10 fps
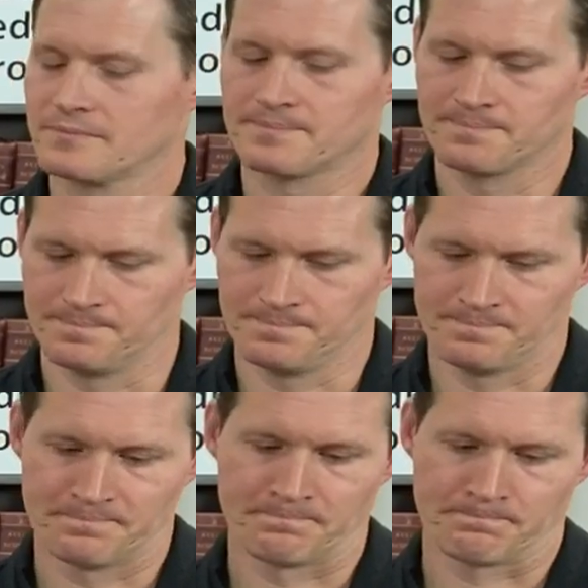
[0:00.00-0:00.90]

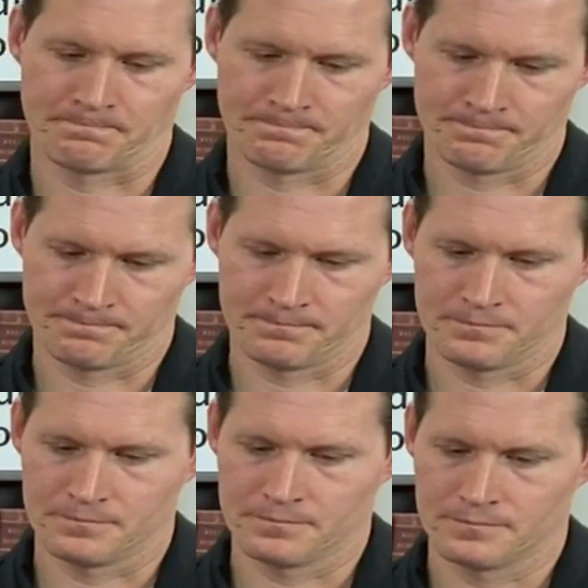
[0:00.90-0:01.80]

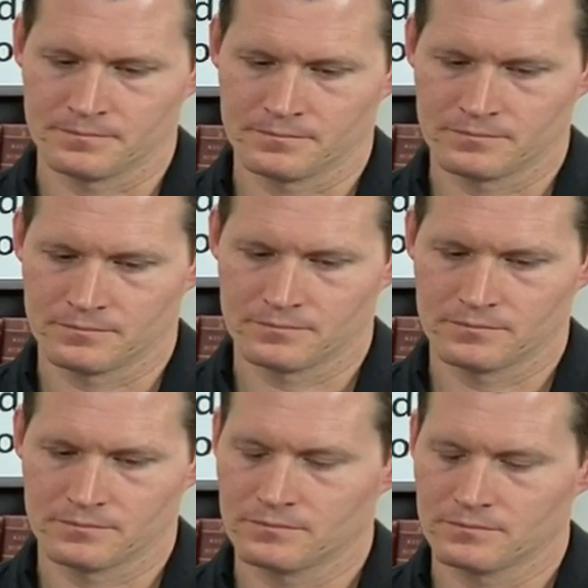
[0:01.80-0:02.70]

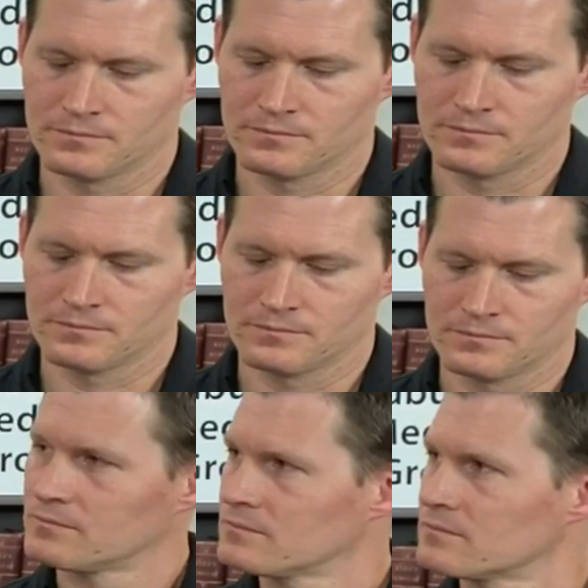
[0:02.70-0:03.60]

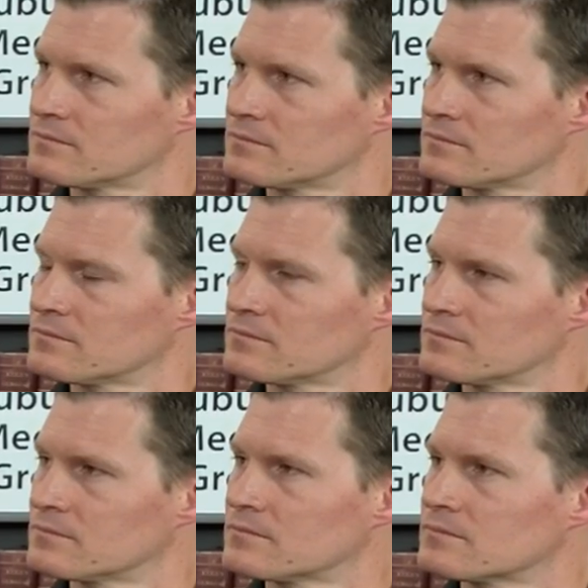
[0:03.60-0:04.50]

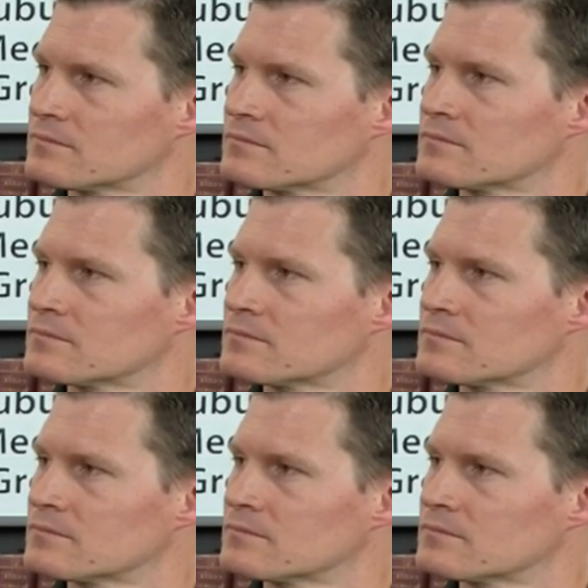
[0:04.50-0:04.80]
The person shown says nothing.